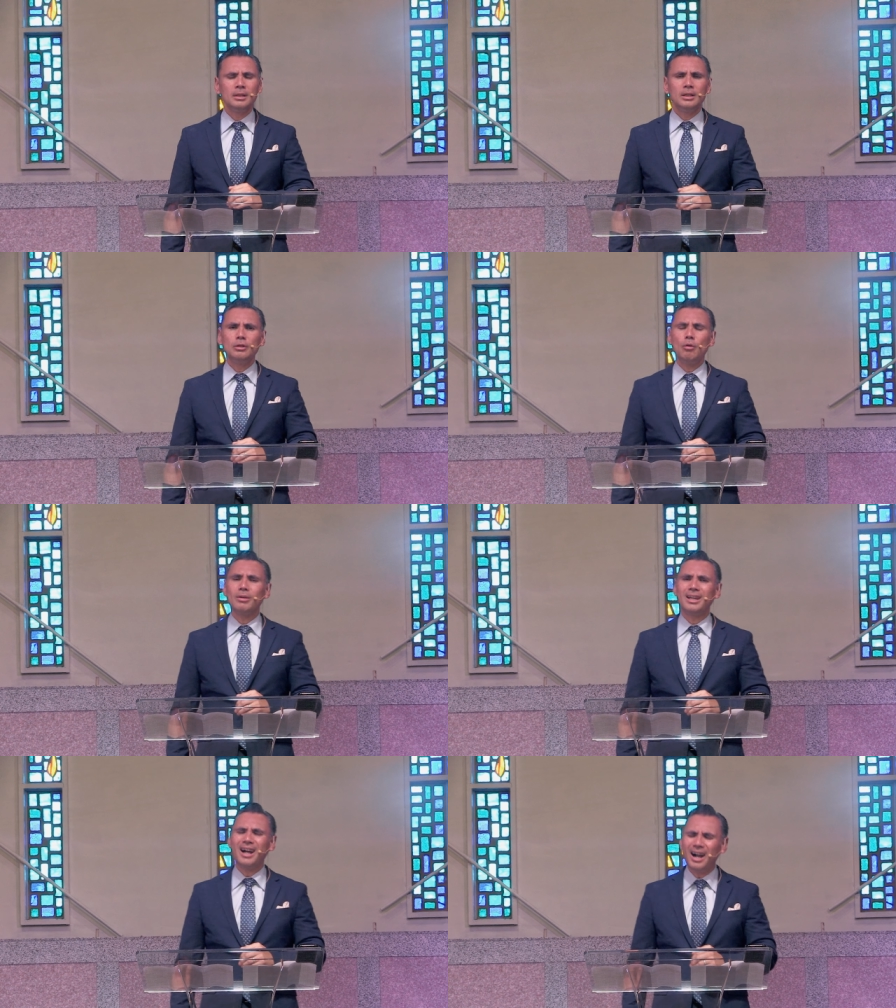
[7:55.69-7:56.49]
You know,
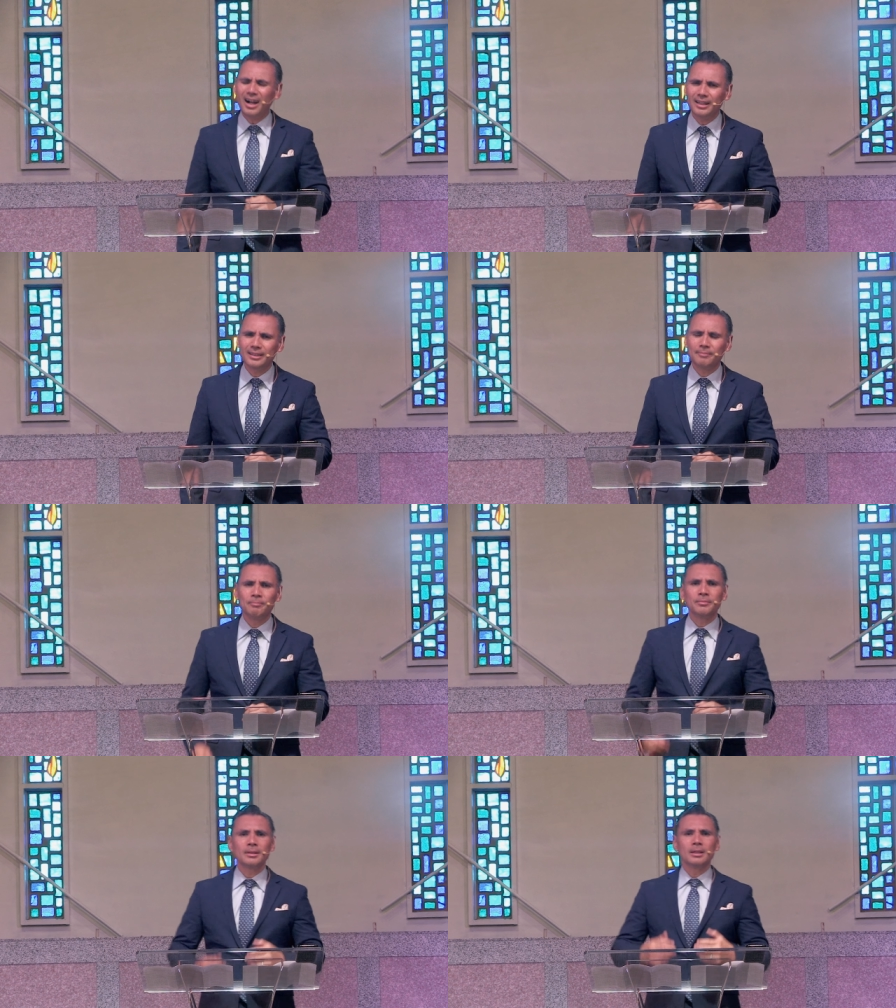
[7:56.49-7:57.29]
God,
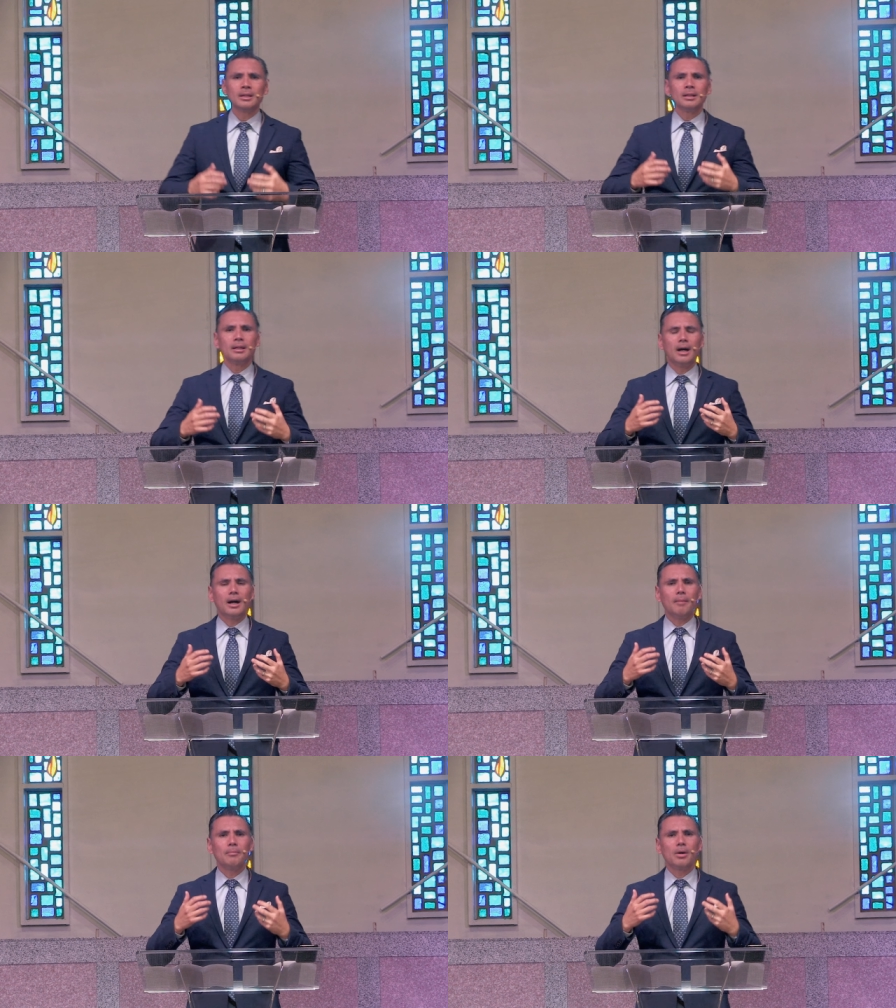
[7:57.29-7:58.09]

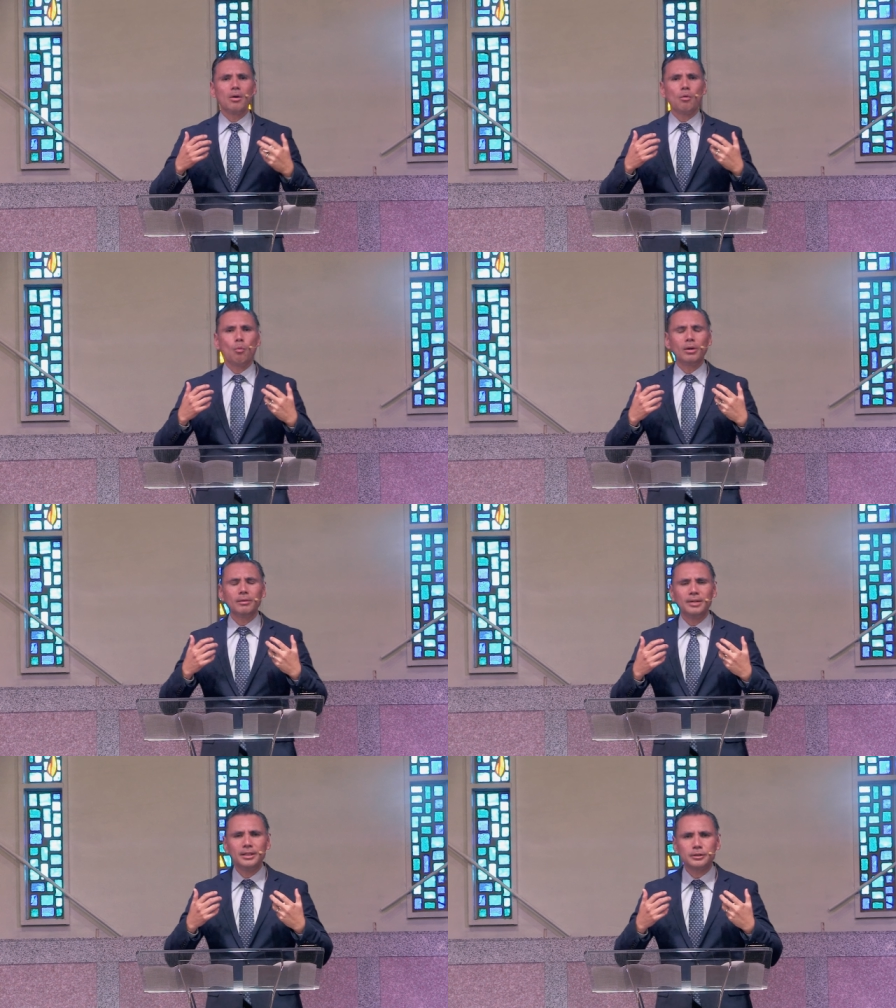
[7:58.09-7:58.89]
um, one
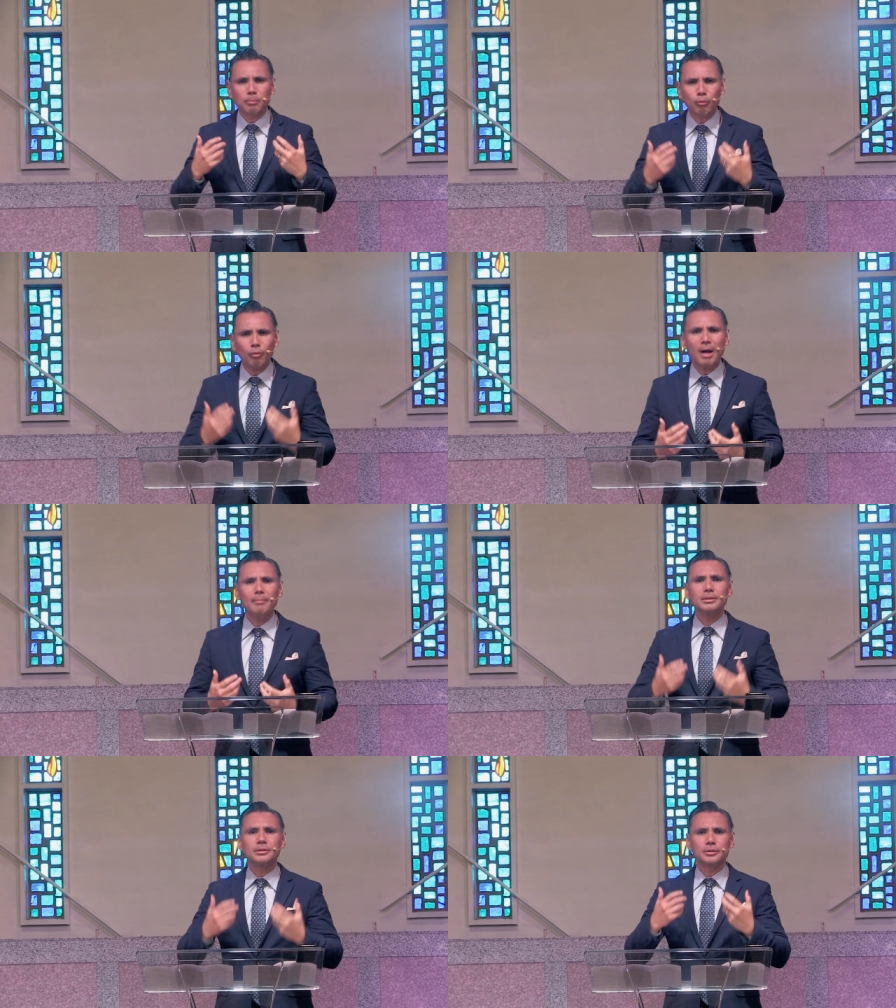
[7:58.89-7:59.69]
of his
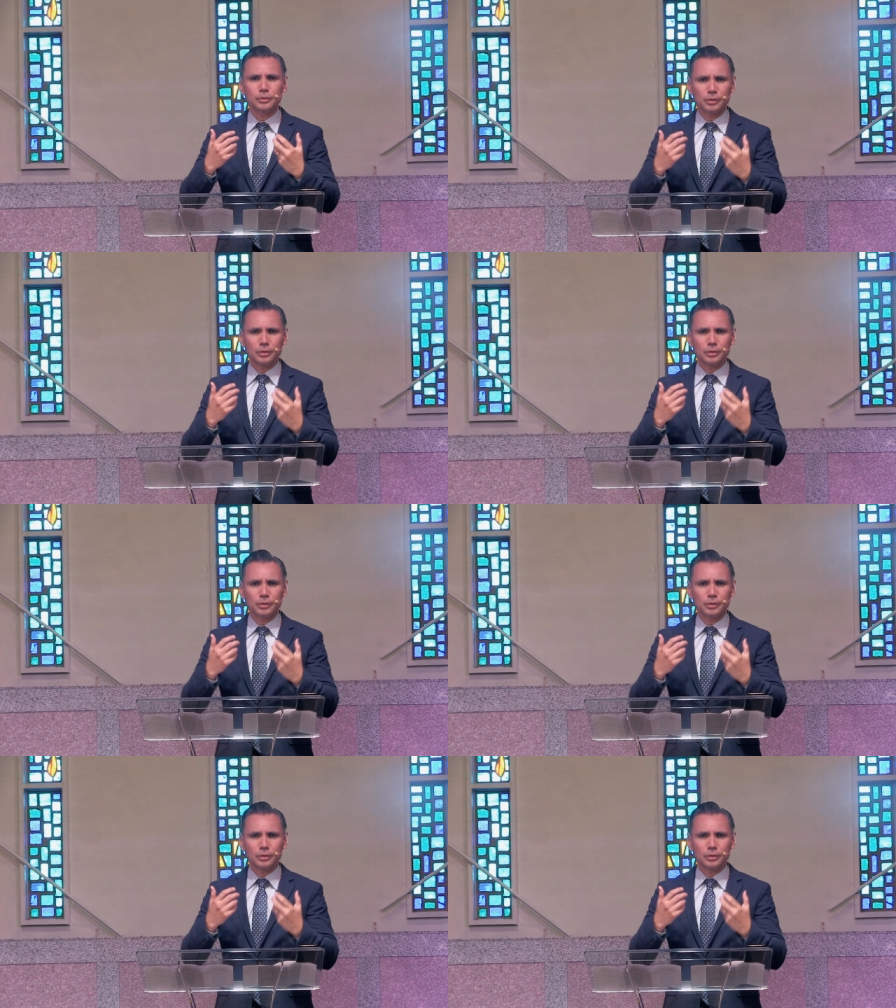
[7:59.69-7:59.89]
promises